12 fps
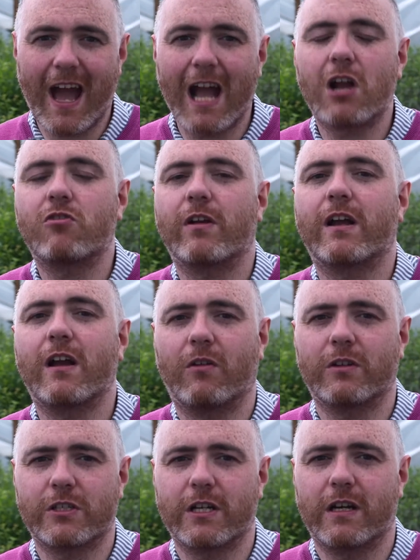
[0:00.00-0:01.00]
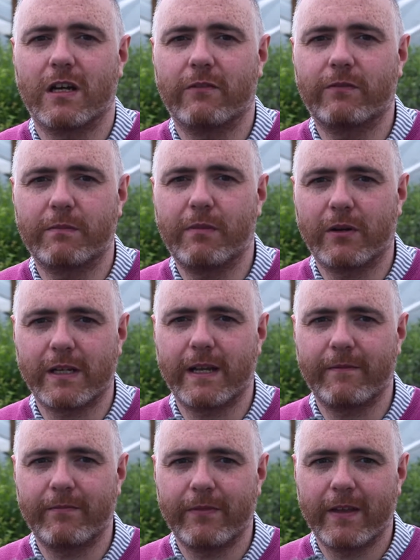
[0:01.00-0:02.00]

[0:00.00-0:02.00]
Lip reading: agriculture of the body